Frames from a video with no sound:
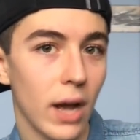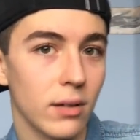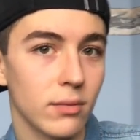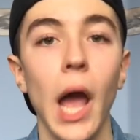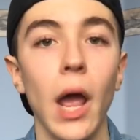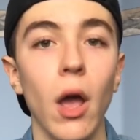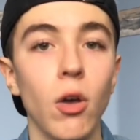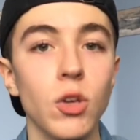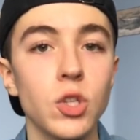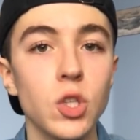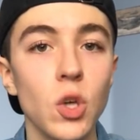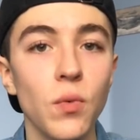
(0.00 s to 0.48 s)

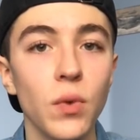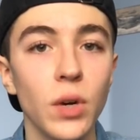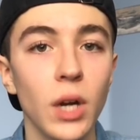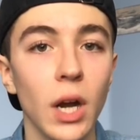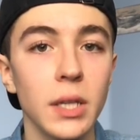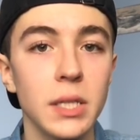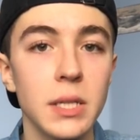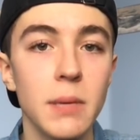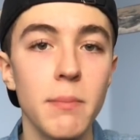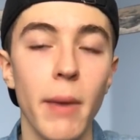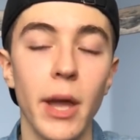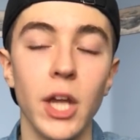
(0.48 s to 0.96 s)
I also
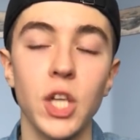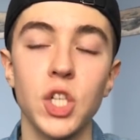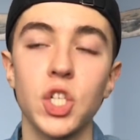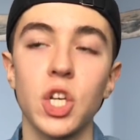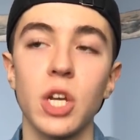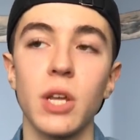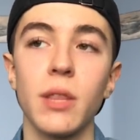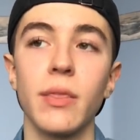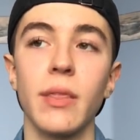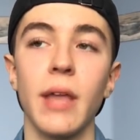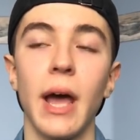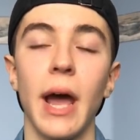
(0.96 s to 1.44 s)
forgot to
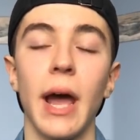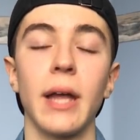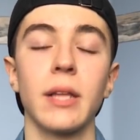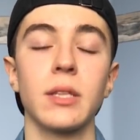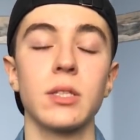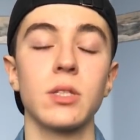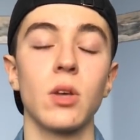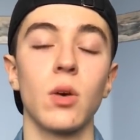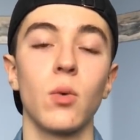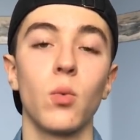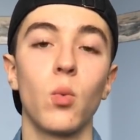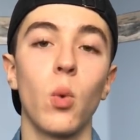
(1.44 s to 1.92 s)
mention
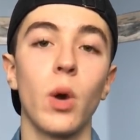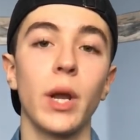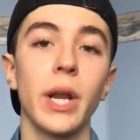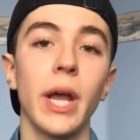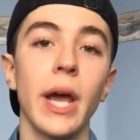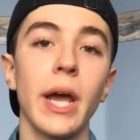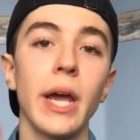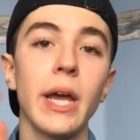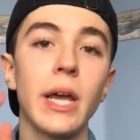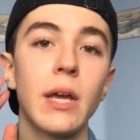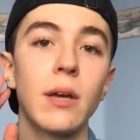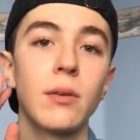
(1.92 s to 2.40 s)
that when
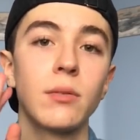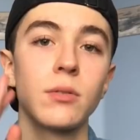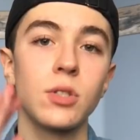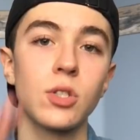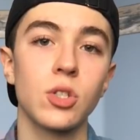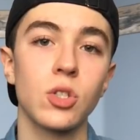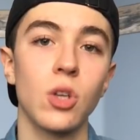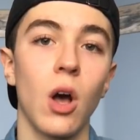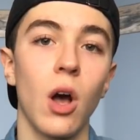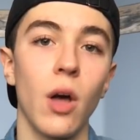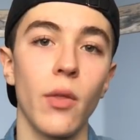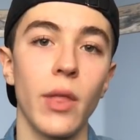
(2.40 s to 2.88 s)
I
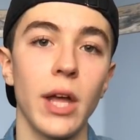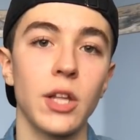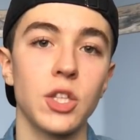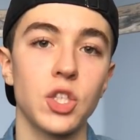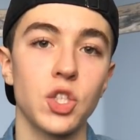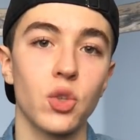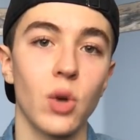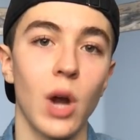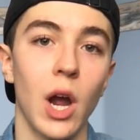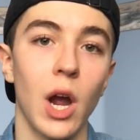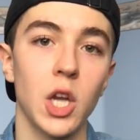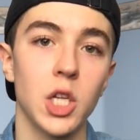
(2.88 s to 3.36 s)
saw that
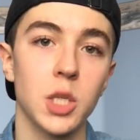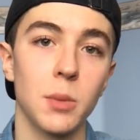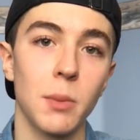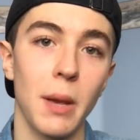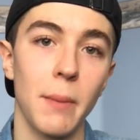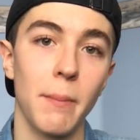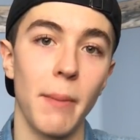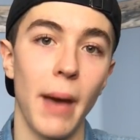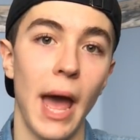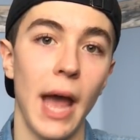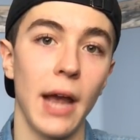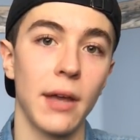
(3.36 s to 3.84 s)
scratch on my
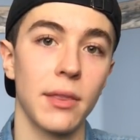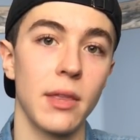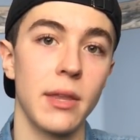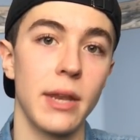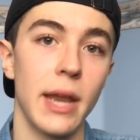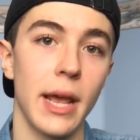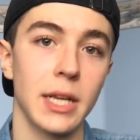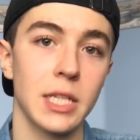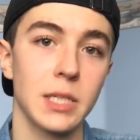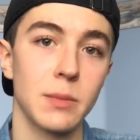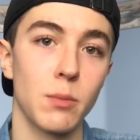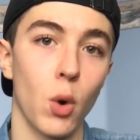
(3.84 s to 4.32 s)
back the
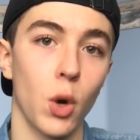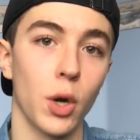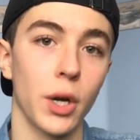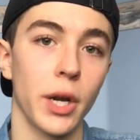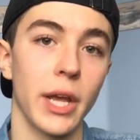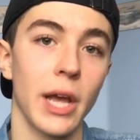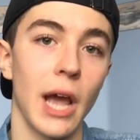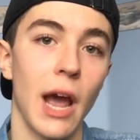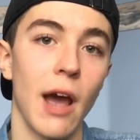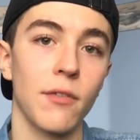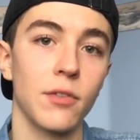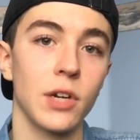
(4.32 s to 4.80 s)
next
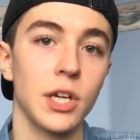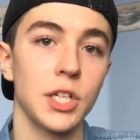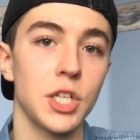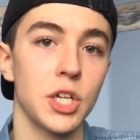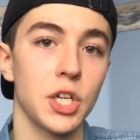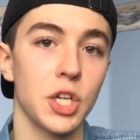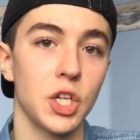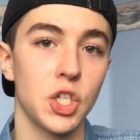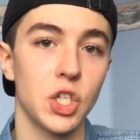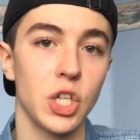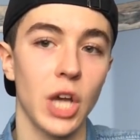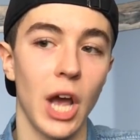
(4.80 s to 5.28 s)
morning after I
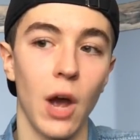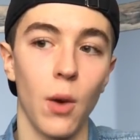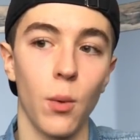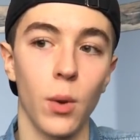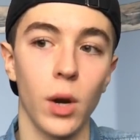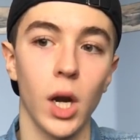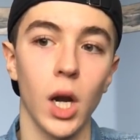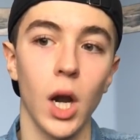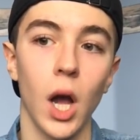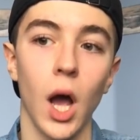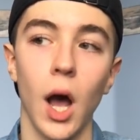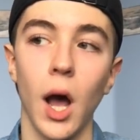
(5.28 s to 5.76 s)
took a
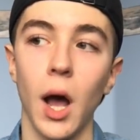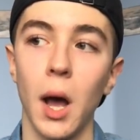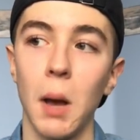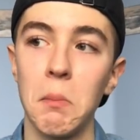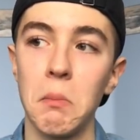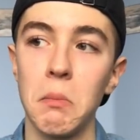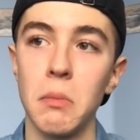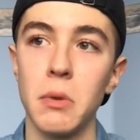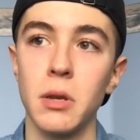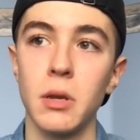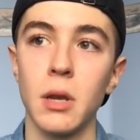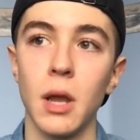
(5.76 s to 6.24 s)
shower,
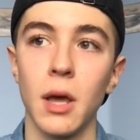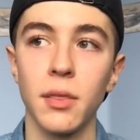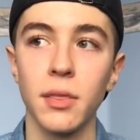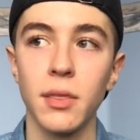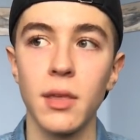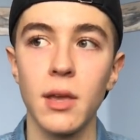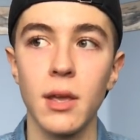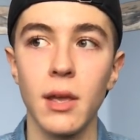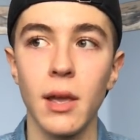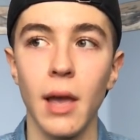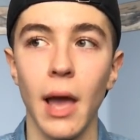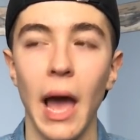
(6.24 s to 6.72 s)

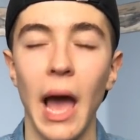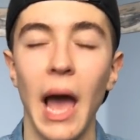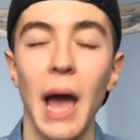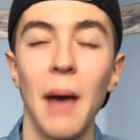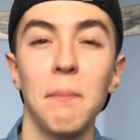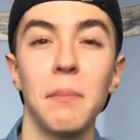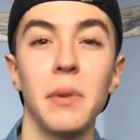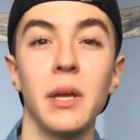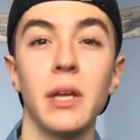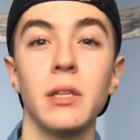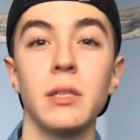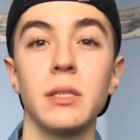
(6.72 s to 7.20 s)
nothing
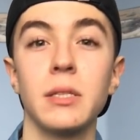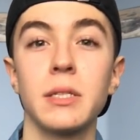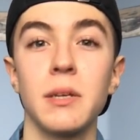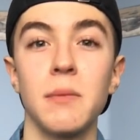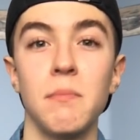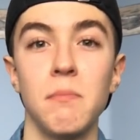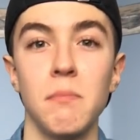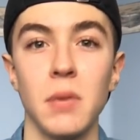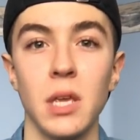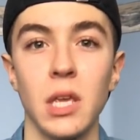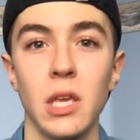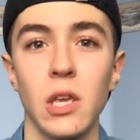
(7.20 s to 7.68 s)
happened to
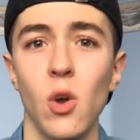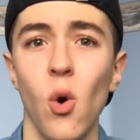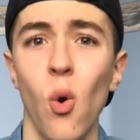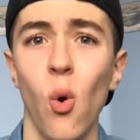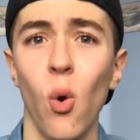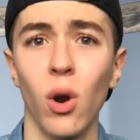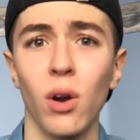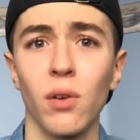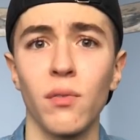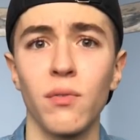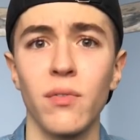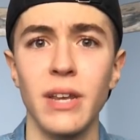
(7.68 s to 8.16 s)
me
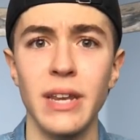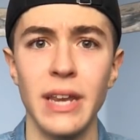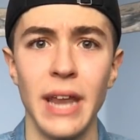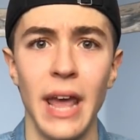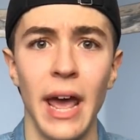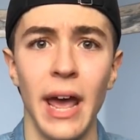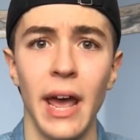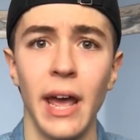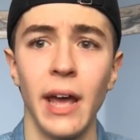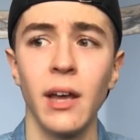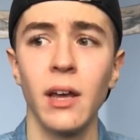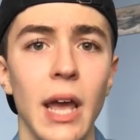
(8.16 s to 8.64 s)
or
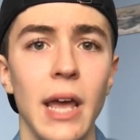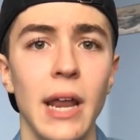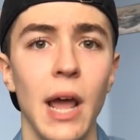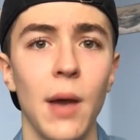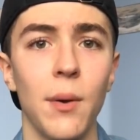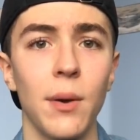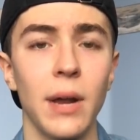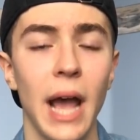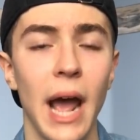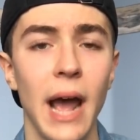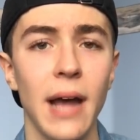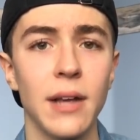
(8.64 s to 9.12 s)
Vinay. And I
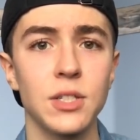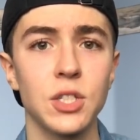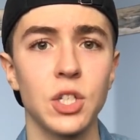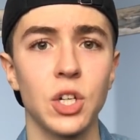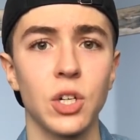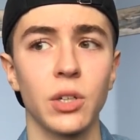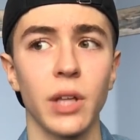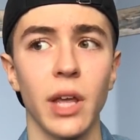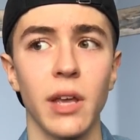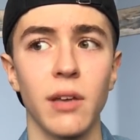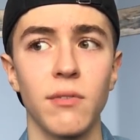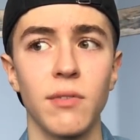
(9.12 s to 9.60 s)
would ask
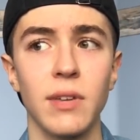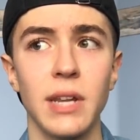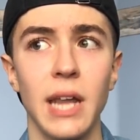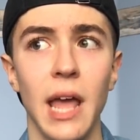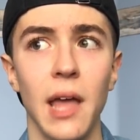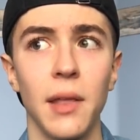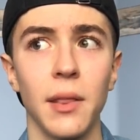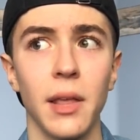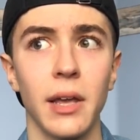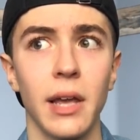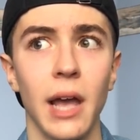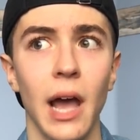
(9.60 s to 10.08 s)
her, like,
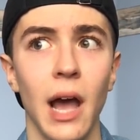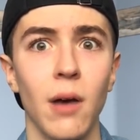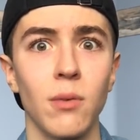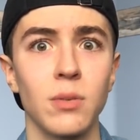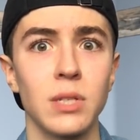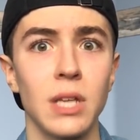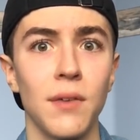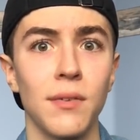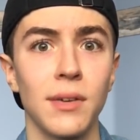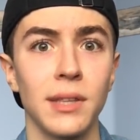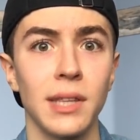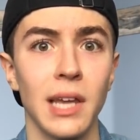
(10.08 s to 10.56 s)
Vinay, like,
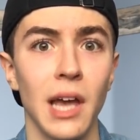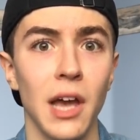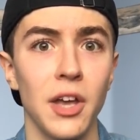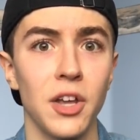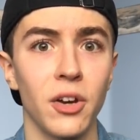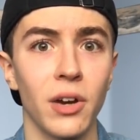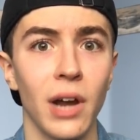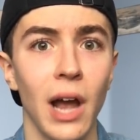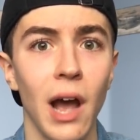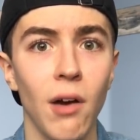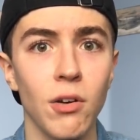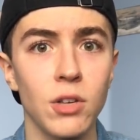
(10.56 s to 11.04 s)
how's everything at
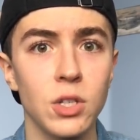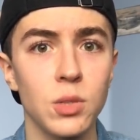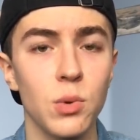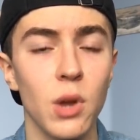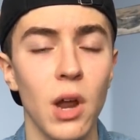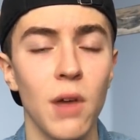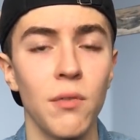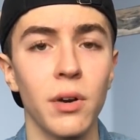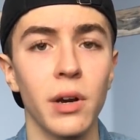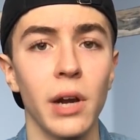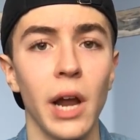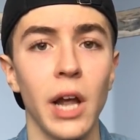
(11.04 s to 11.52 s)
your house,
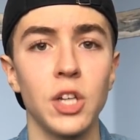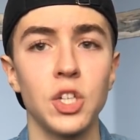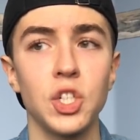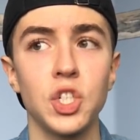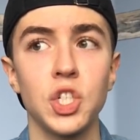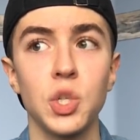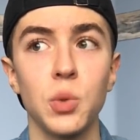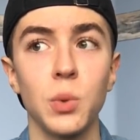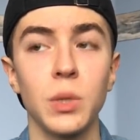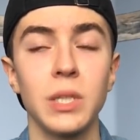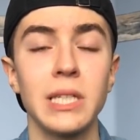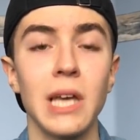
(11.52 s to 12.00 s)
whatever? And
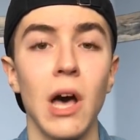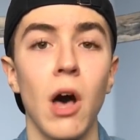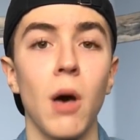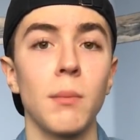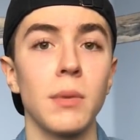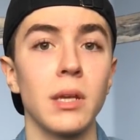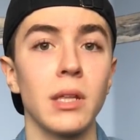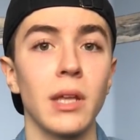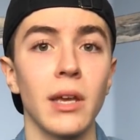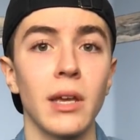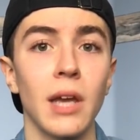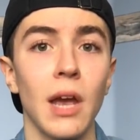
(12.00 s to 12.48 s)
she would tell
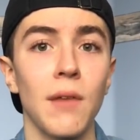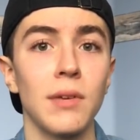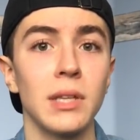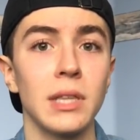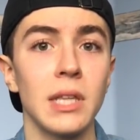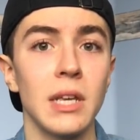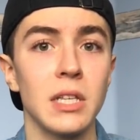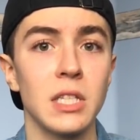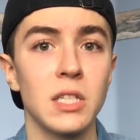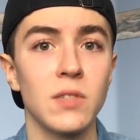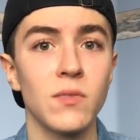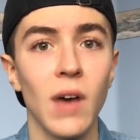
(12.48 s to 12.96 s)
me, like,
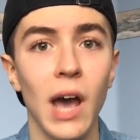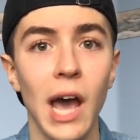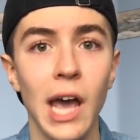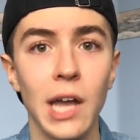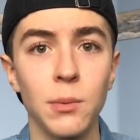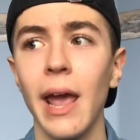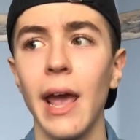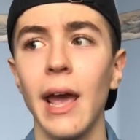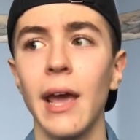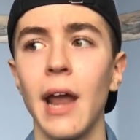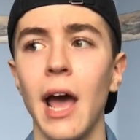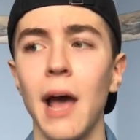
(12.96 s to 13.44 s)
everything's
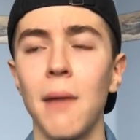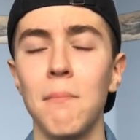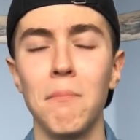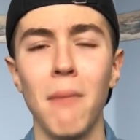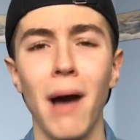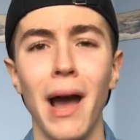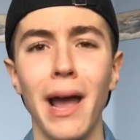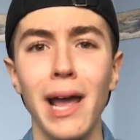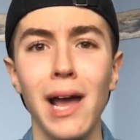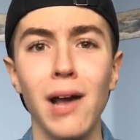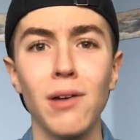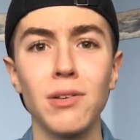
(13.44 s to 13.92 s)
fine. And at
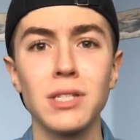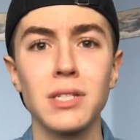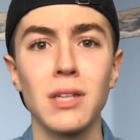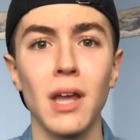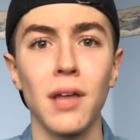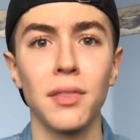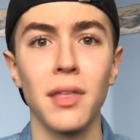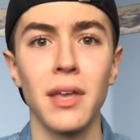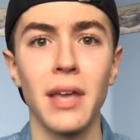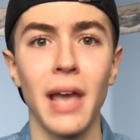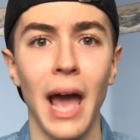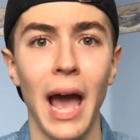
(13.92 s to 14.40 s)
my house,
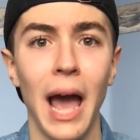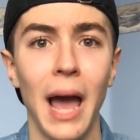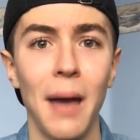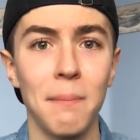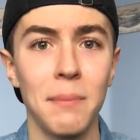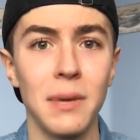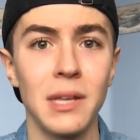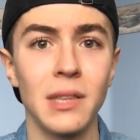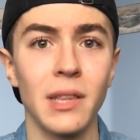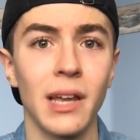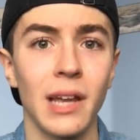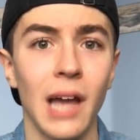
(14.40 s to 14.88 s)
nothing
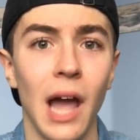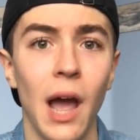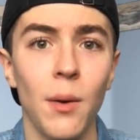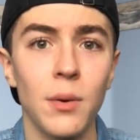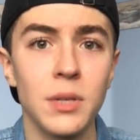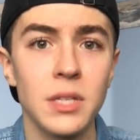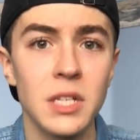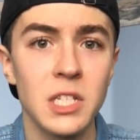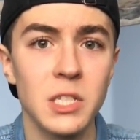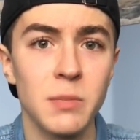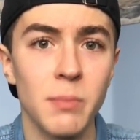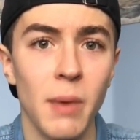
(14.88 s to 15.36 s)
happened. Like, I
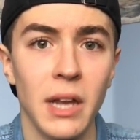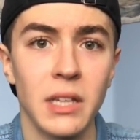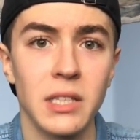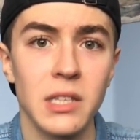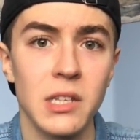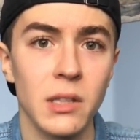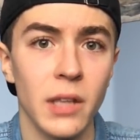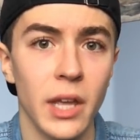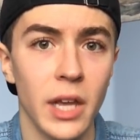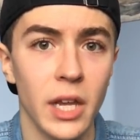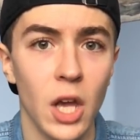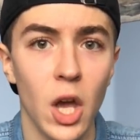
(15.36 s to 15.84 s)
was
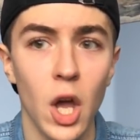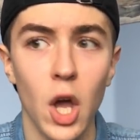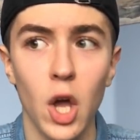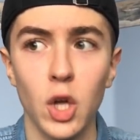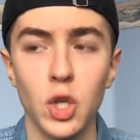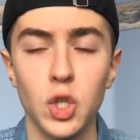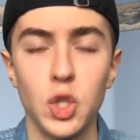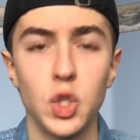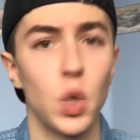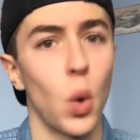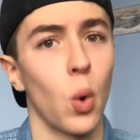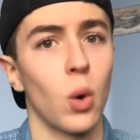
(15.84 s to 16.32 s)
expecting, like,
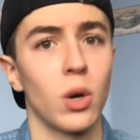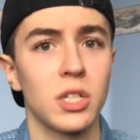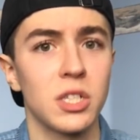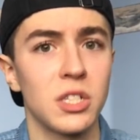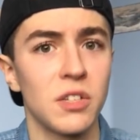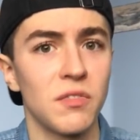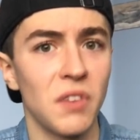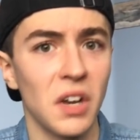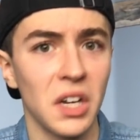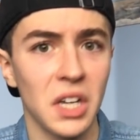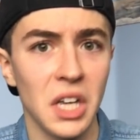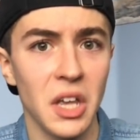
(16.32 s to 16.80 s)
doors
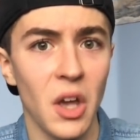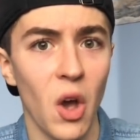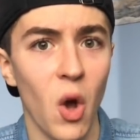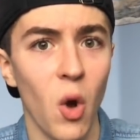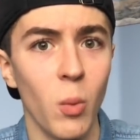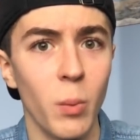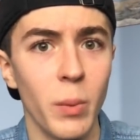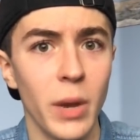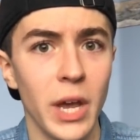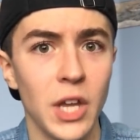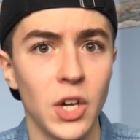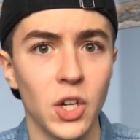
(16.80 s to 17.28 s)
to fucking
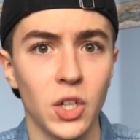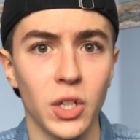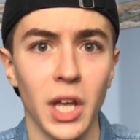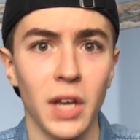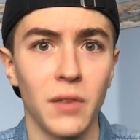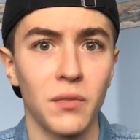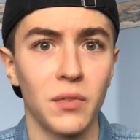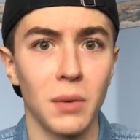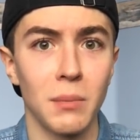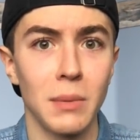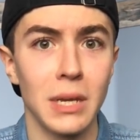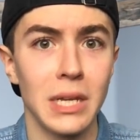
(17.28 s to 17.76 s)
open, or,
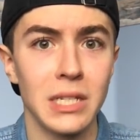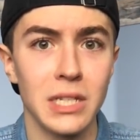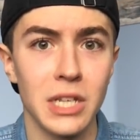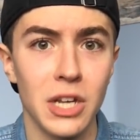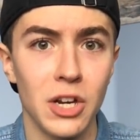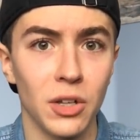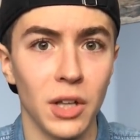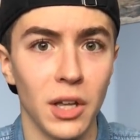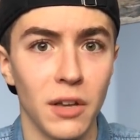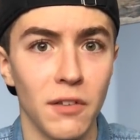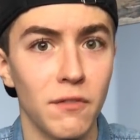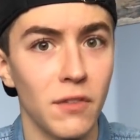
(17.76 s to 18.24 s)
like, for me to
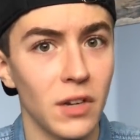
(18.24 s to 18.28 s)
hear, like,